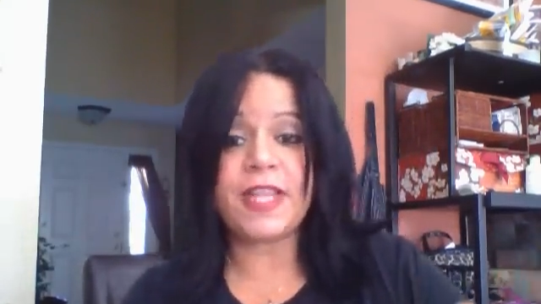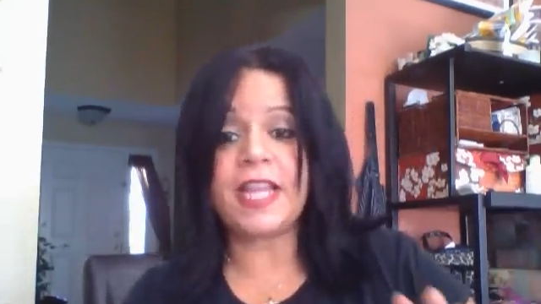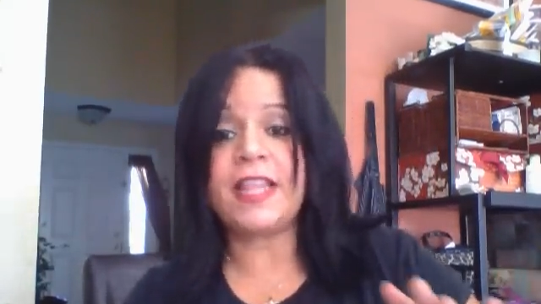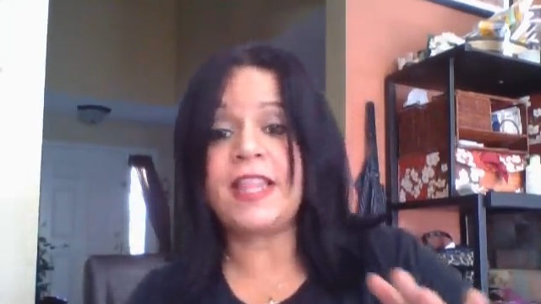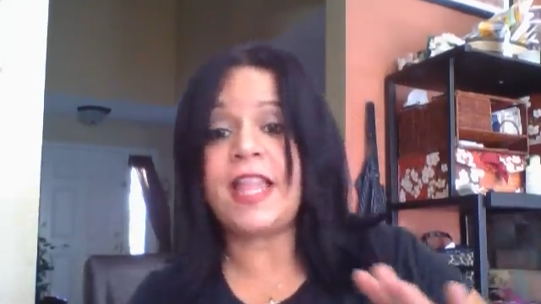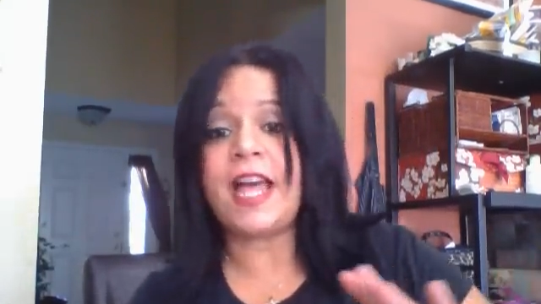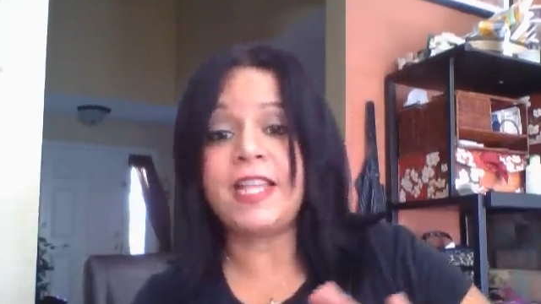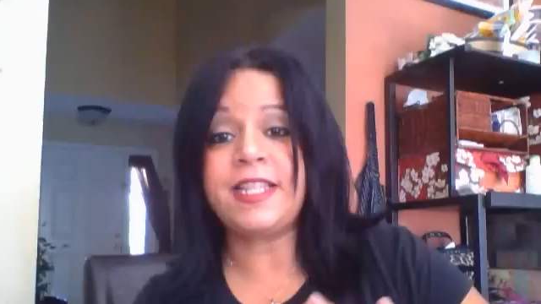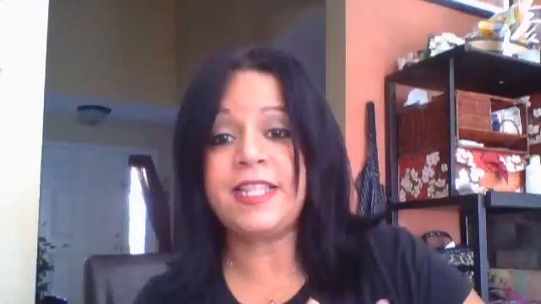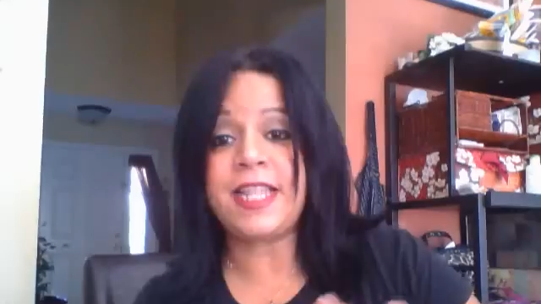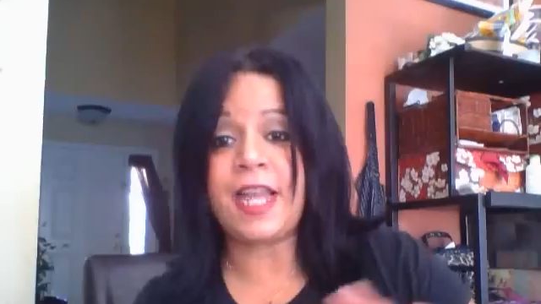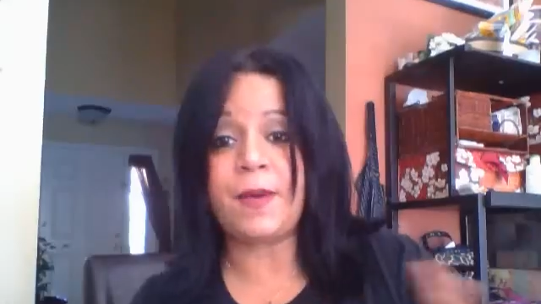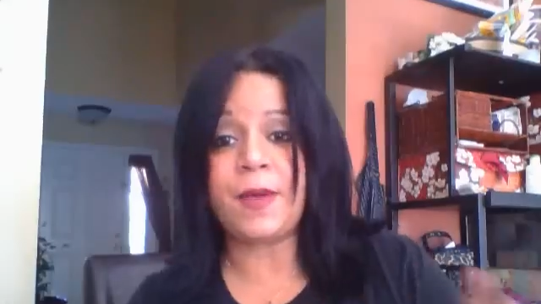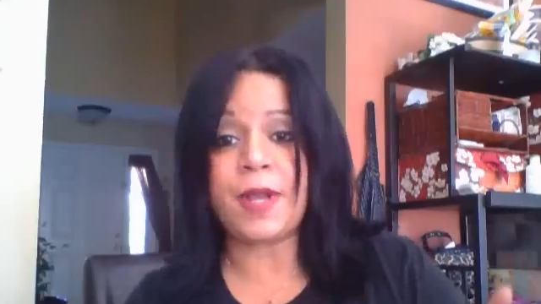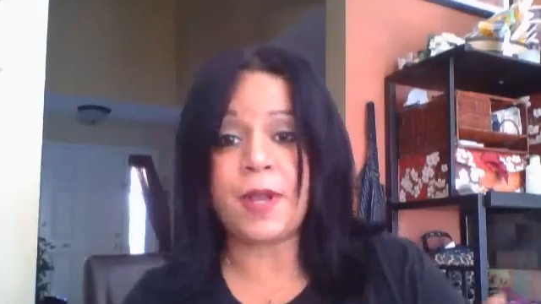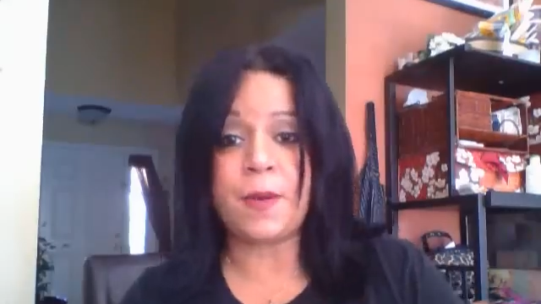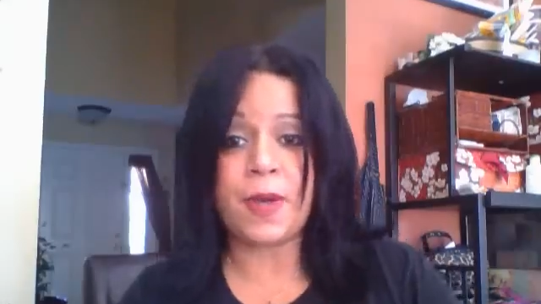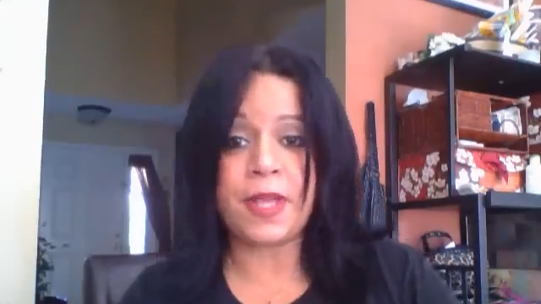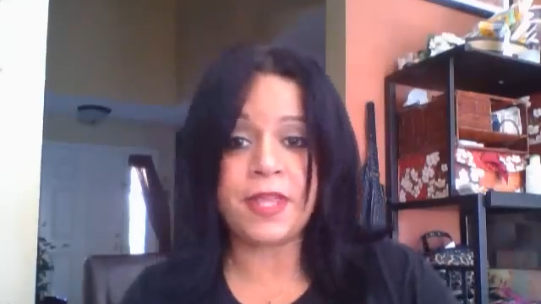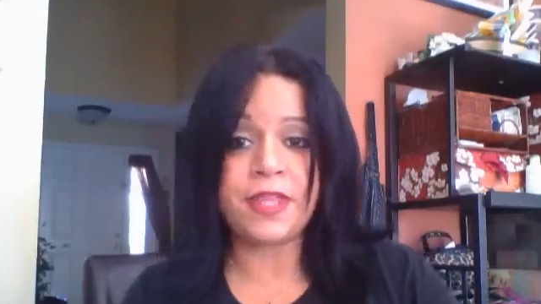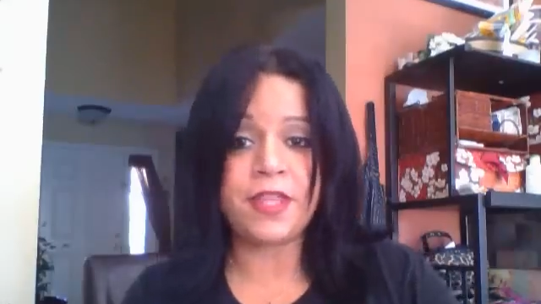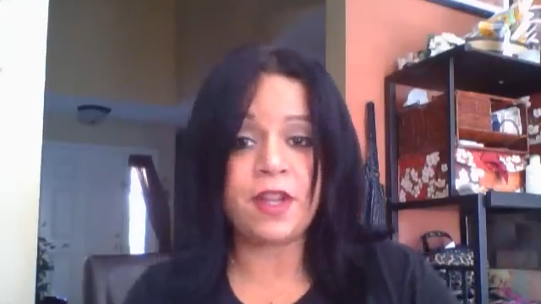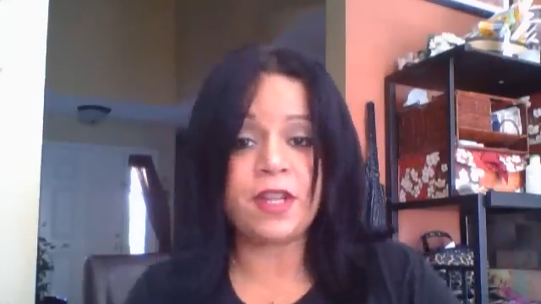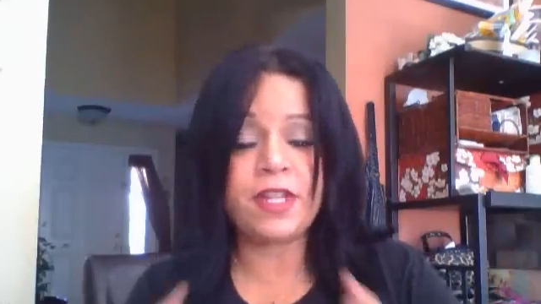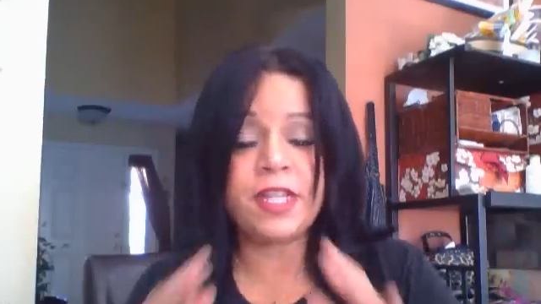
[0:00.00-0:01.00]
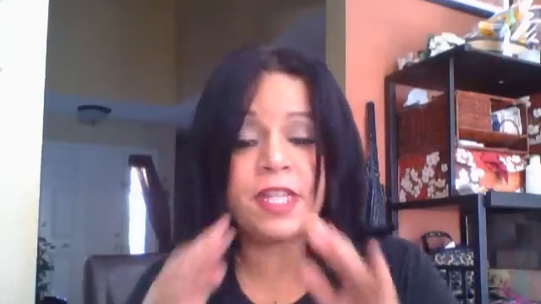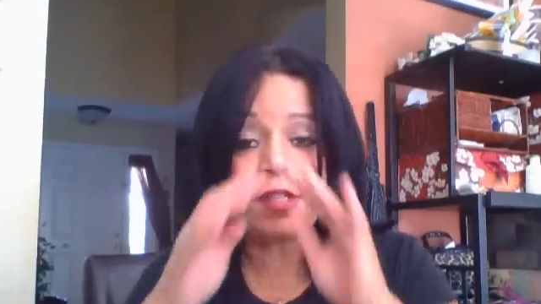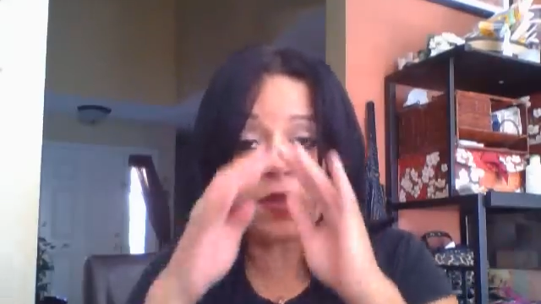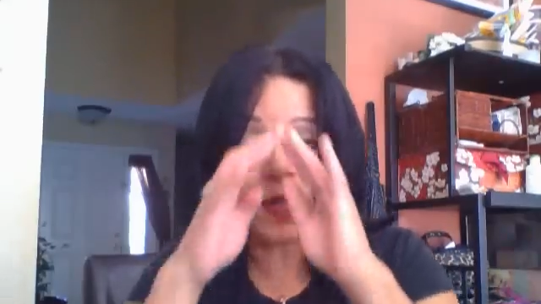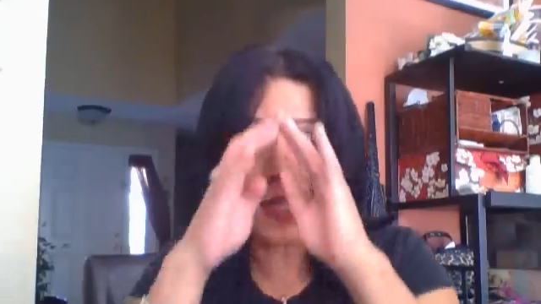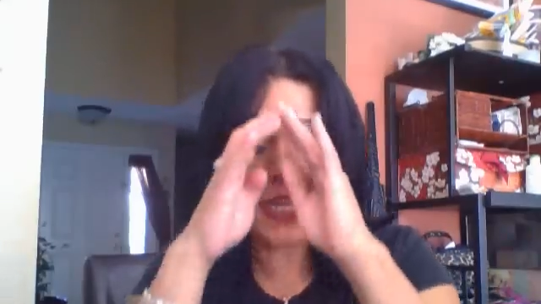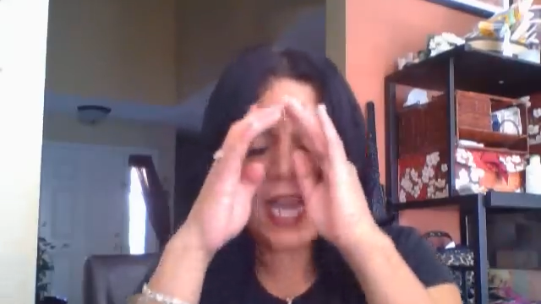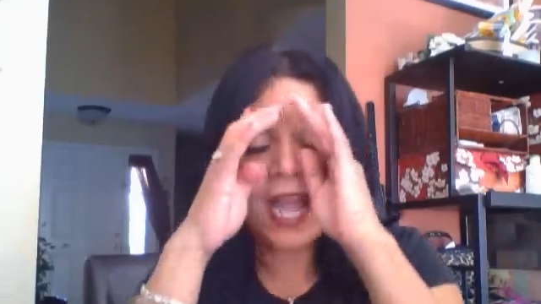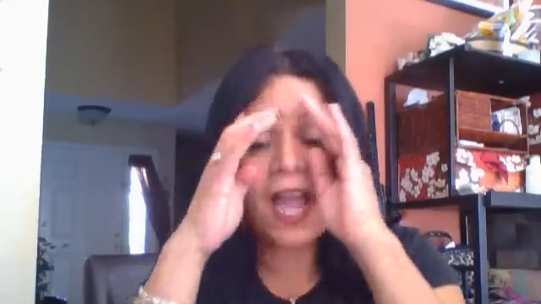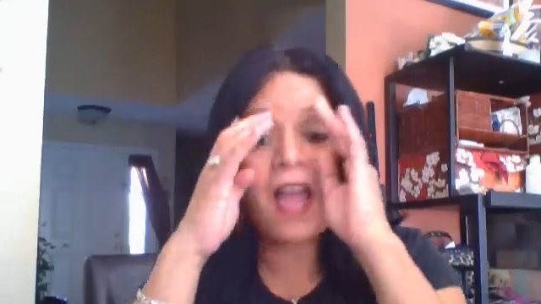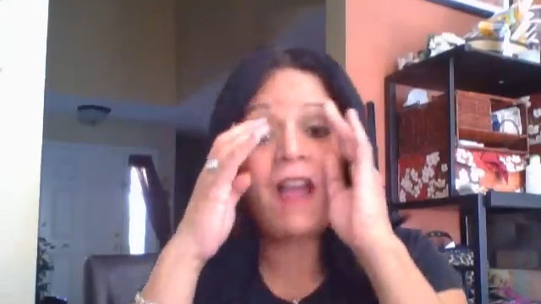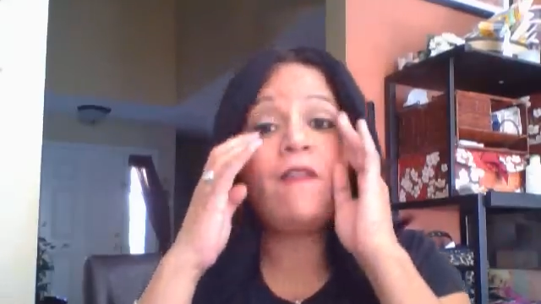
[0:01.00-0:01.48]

Like last night when I went there, literally